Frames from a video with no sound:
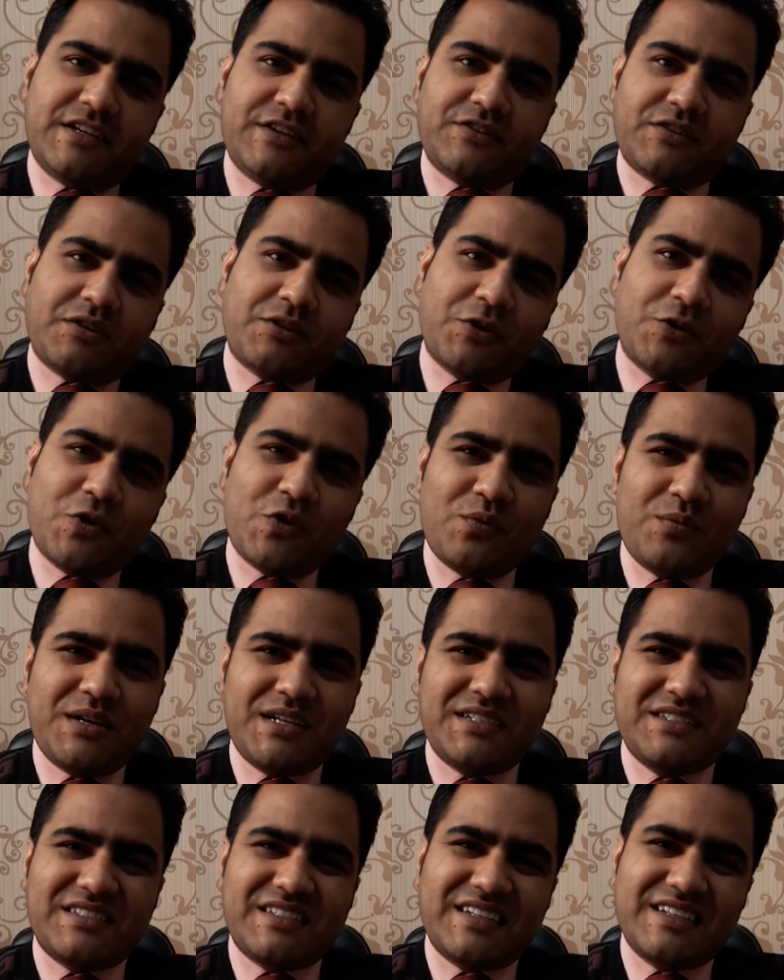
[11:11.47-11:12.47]
Now the government
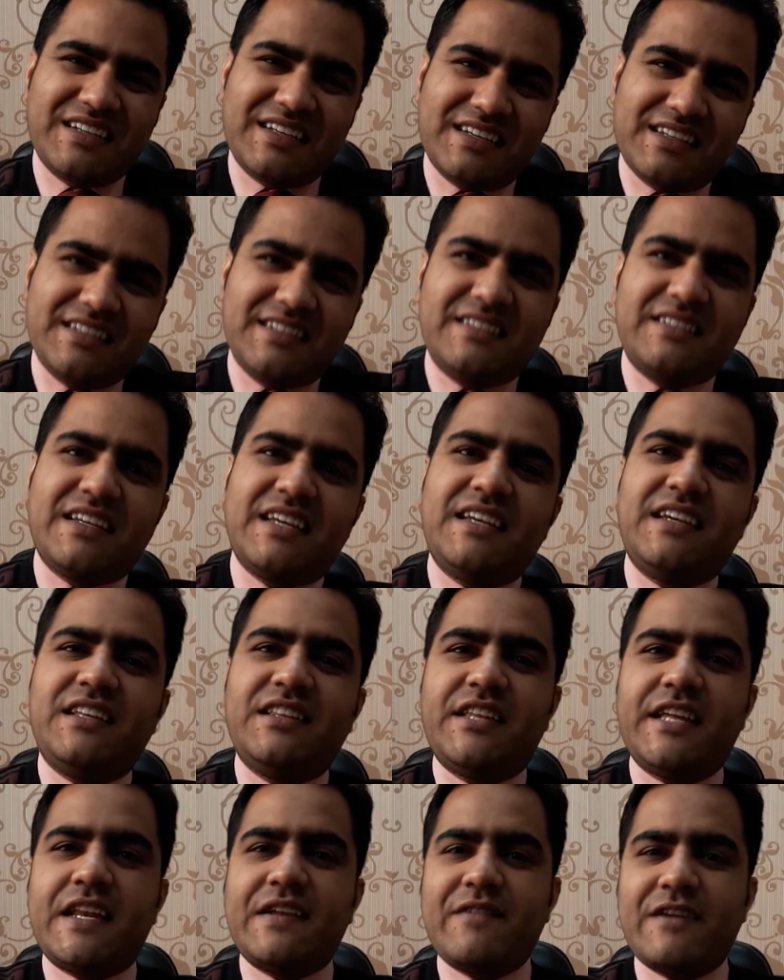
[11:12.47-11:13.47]
is clearly saying in
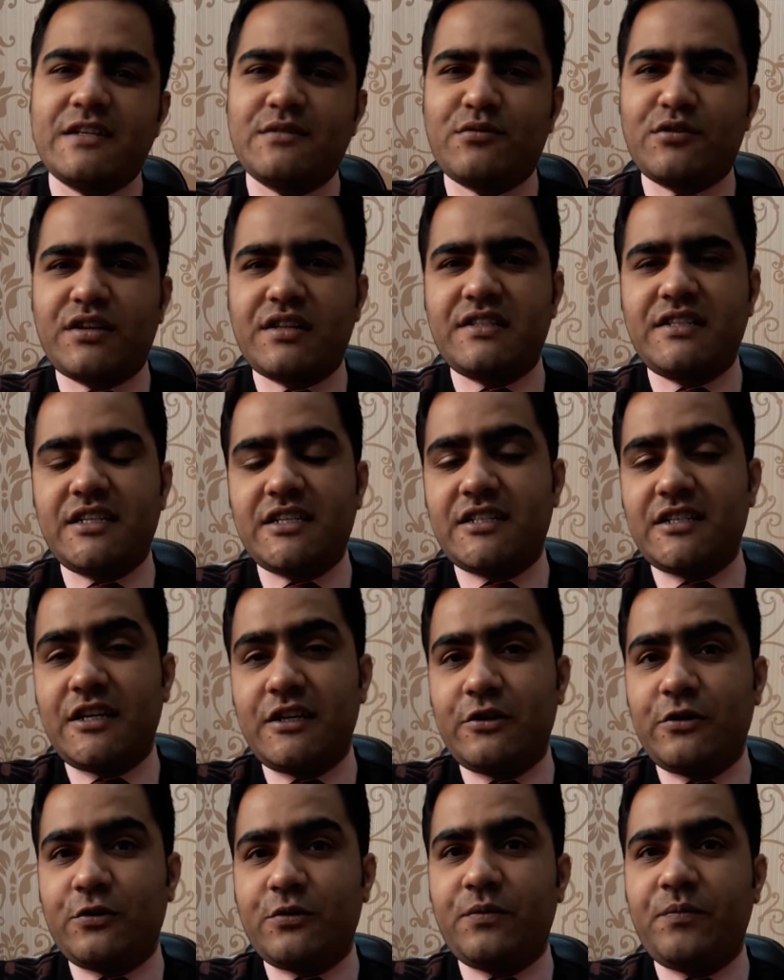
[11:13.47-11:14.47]
the revised model GST
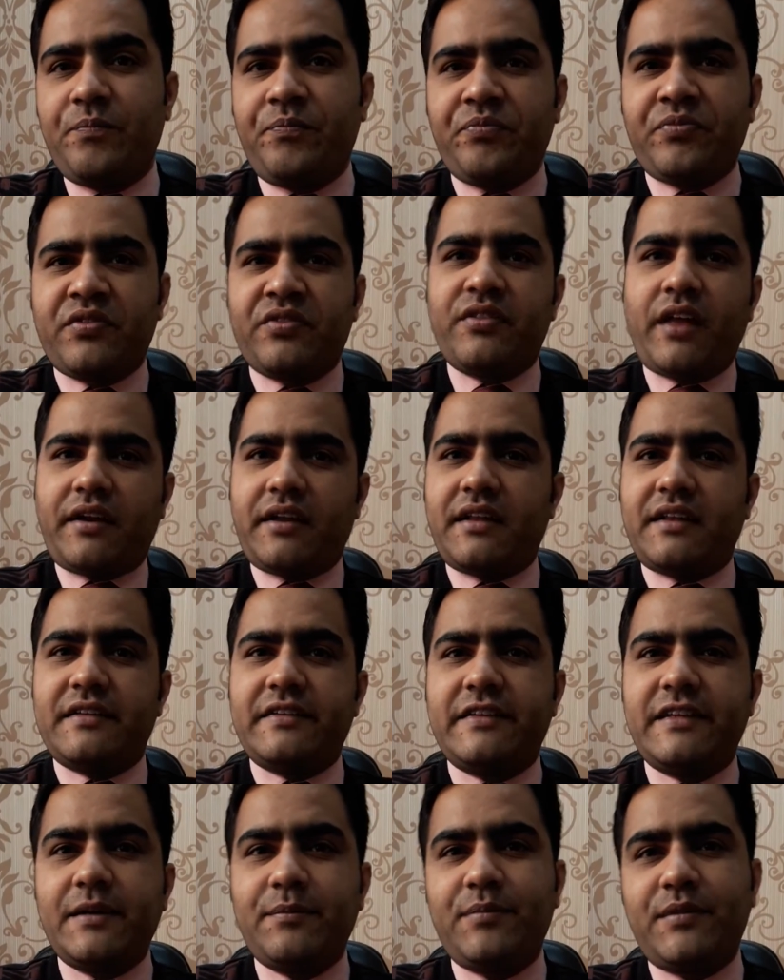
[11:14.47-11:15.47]
law that a
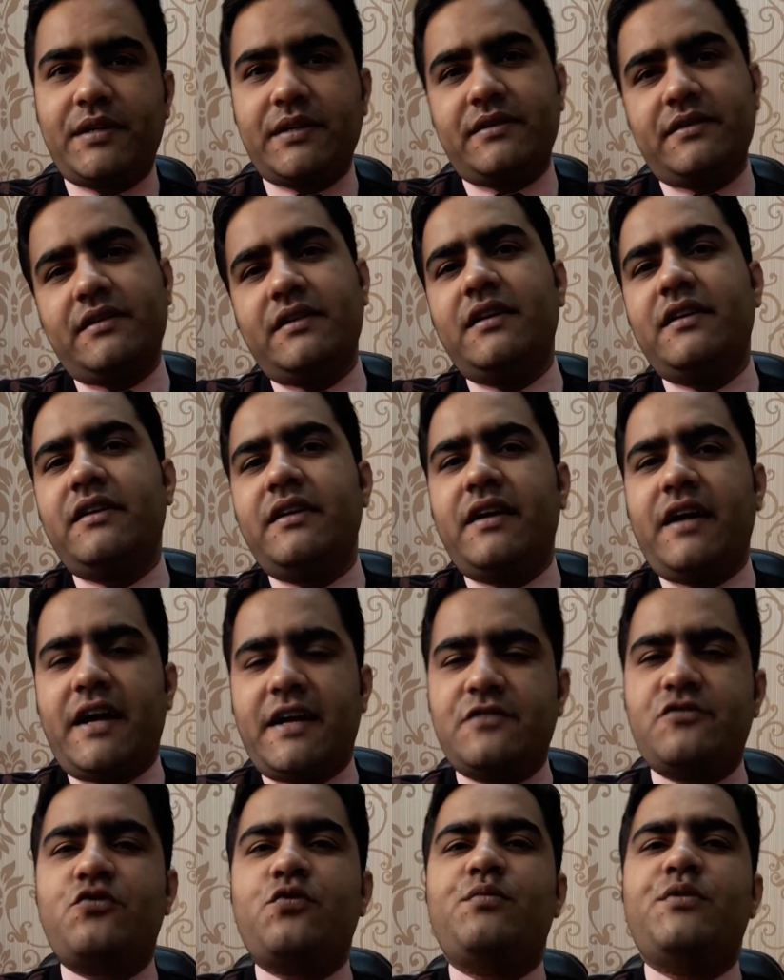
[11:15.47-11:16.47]
receipt
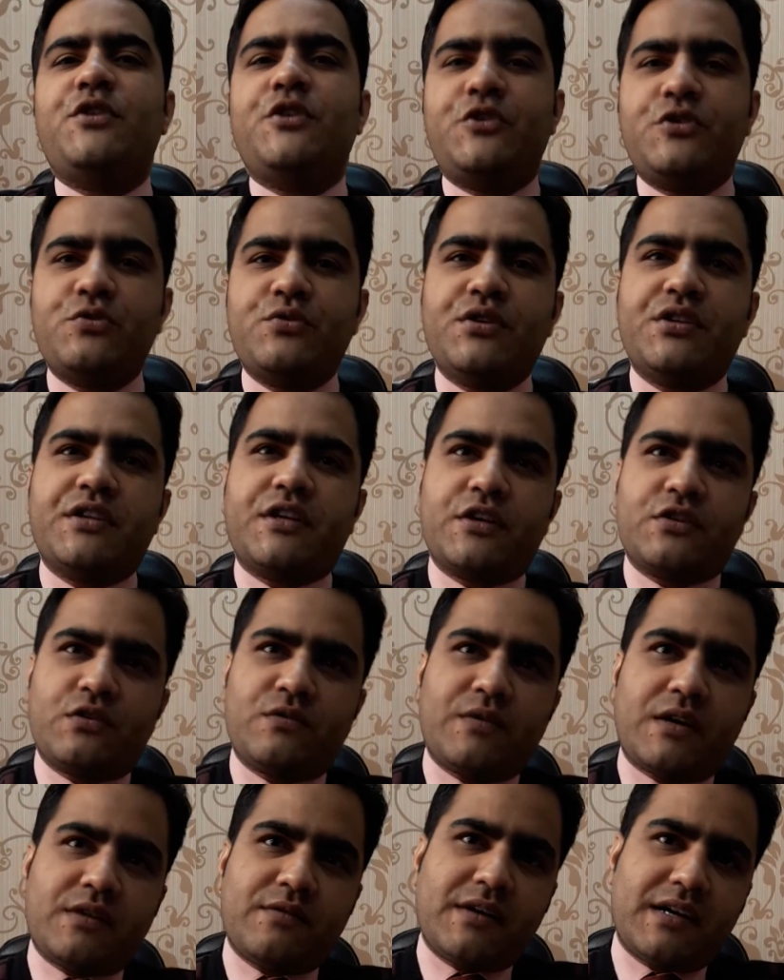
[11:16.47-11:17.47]
has to be issued in case of
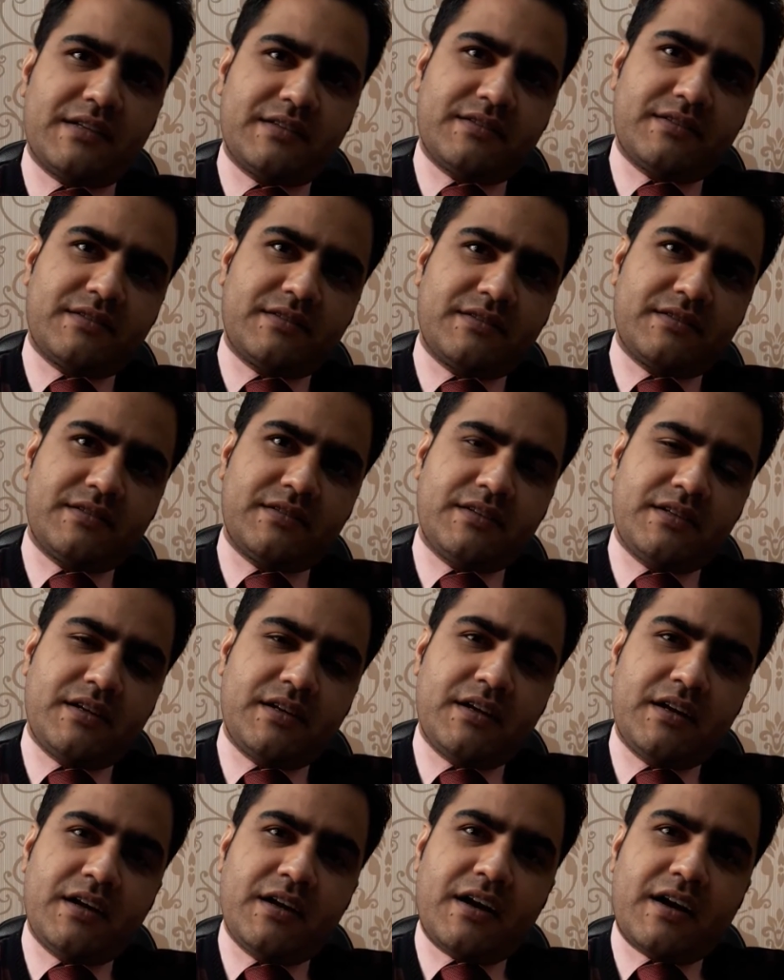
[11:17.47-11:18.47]
advance.
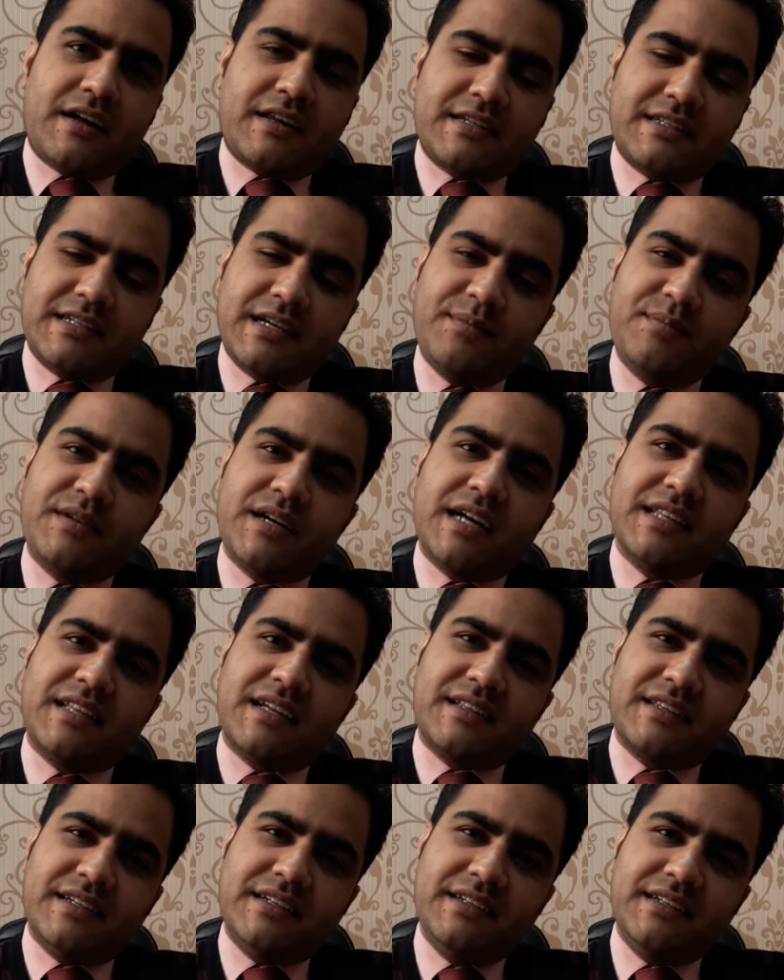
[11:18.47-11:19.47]
A receipt other
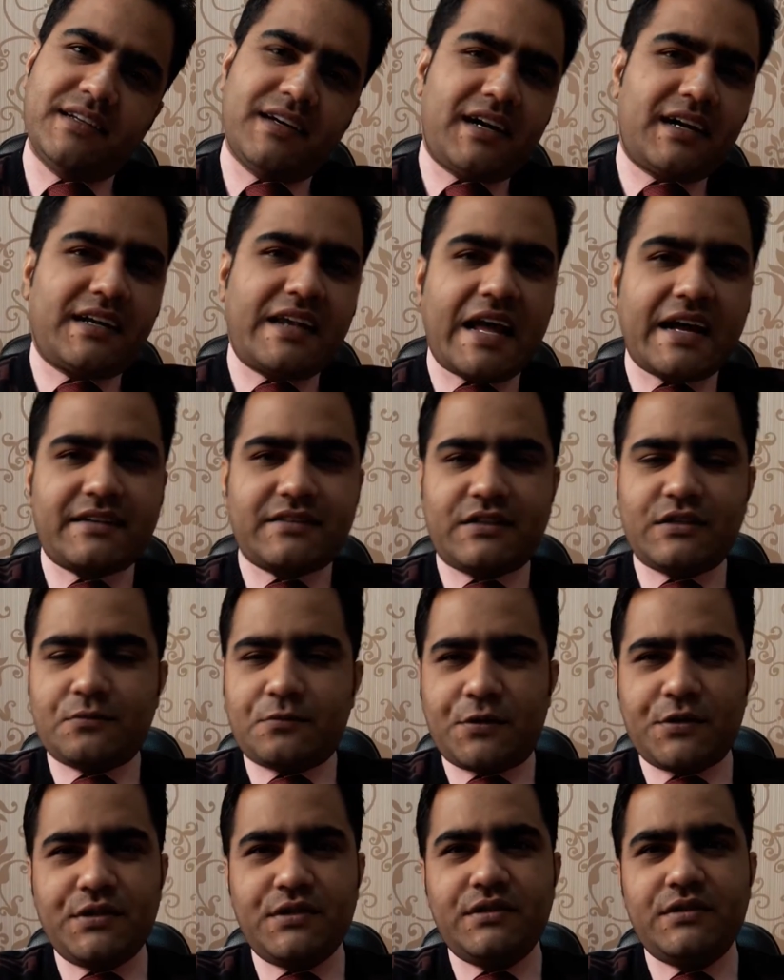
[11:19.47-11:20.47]
than a tax
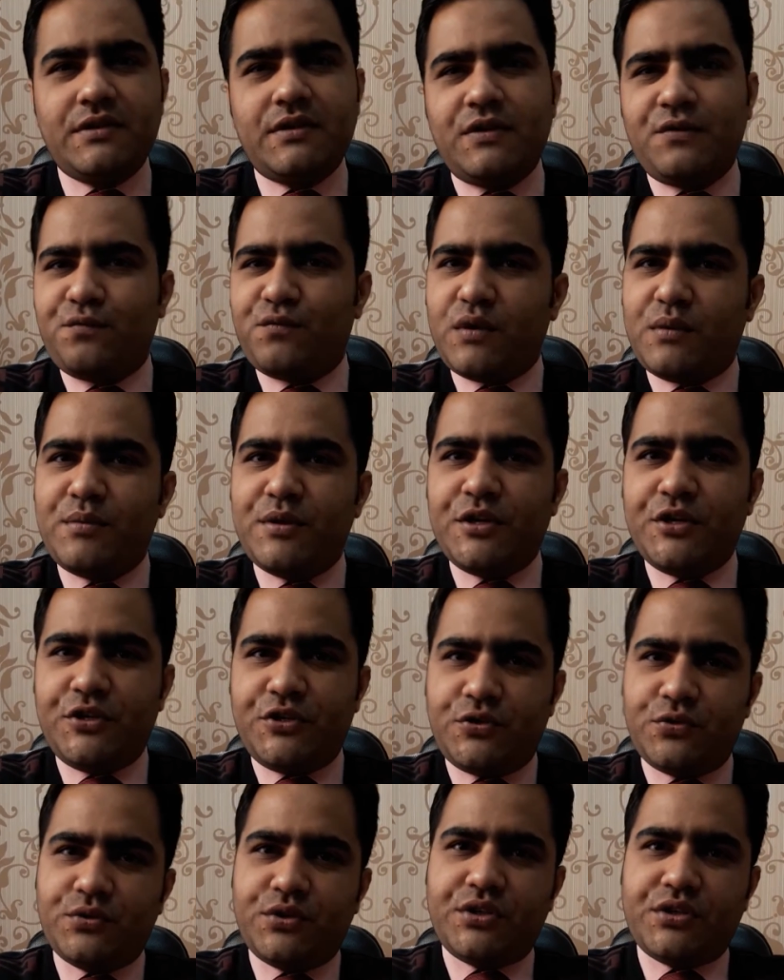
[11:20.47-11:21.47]
invoice will be
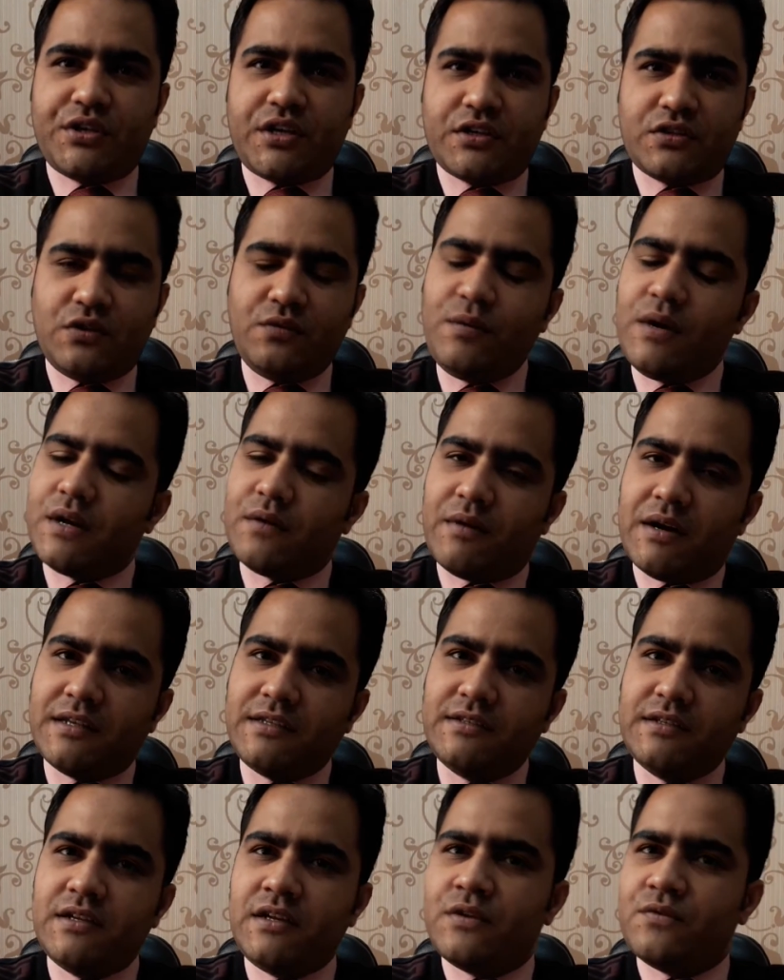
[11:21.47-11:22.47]
issued in case of
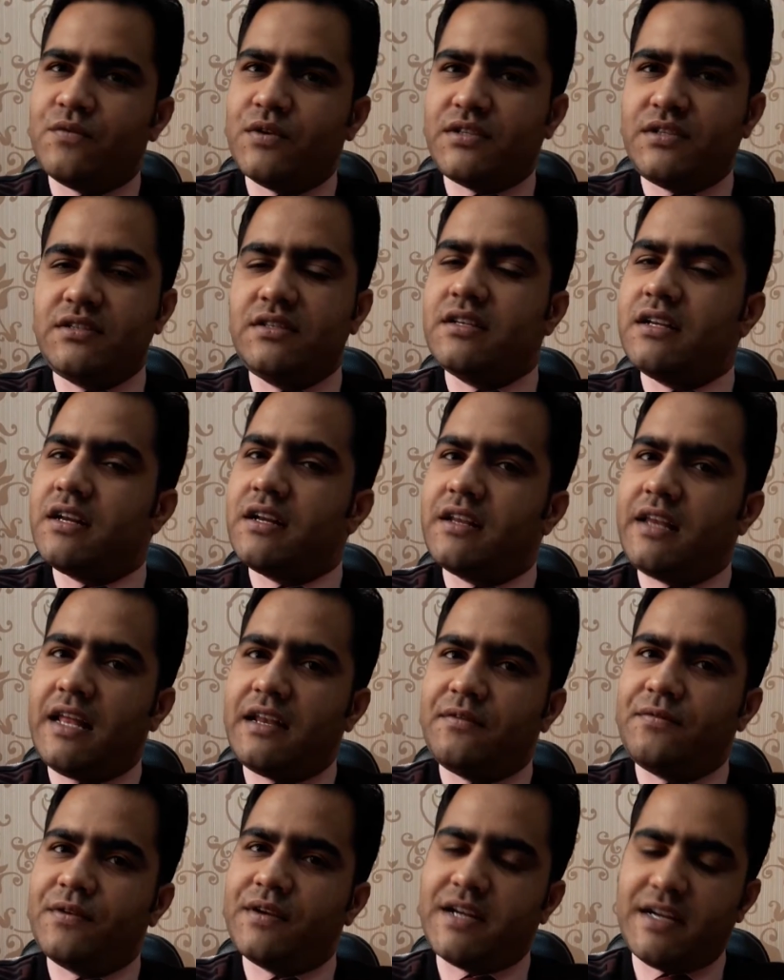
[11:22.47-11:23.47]
advance, which is
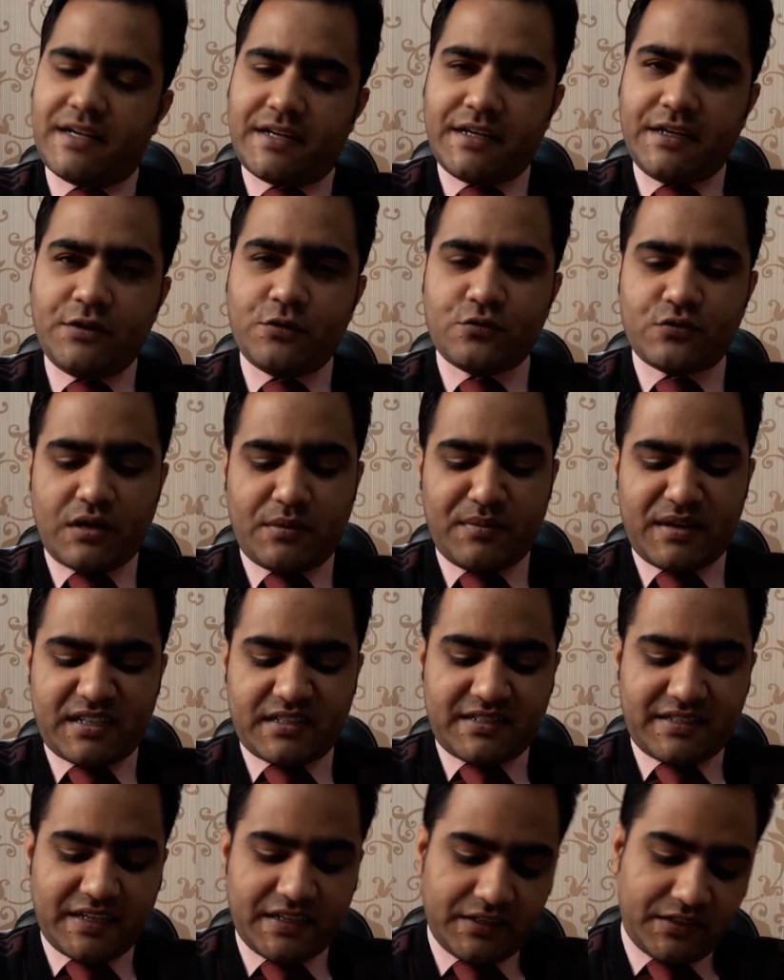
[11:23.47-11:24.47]
clarificatory to some
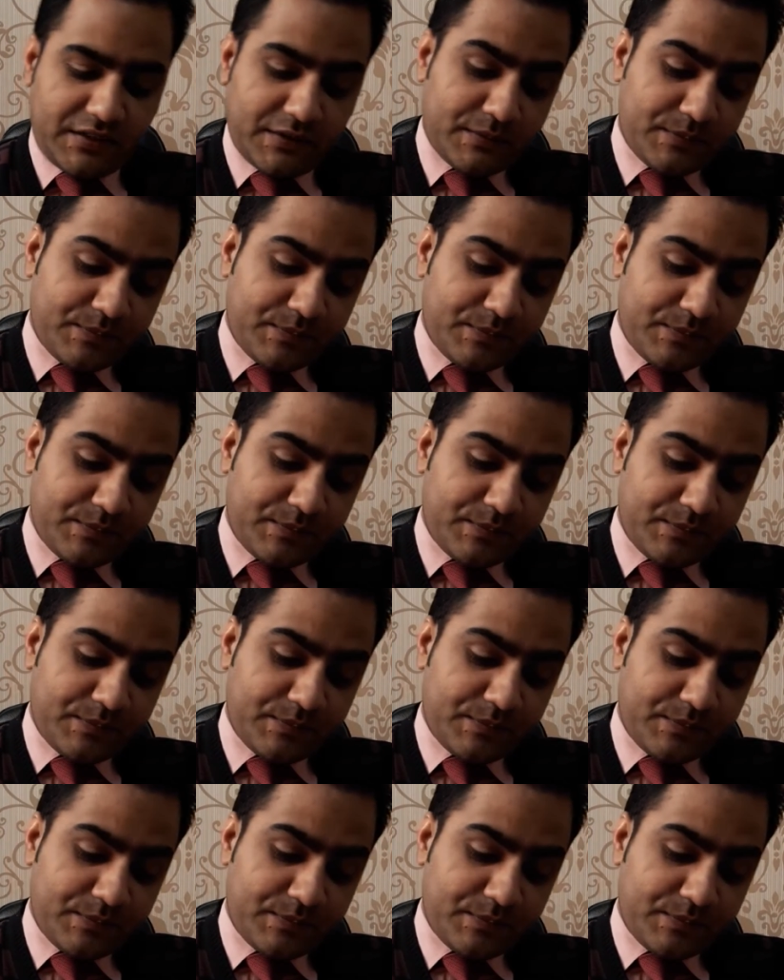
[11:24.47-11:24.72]
extent.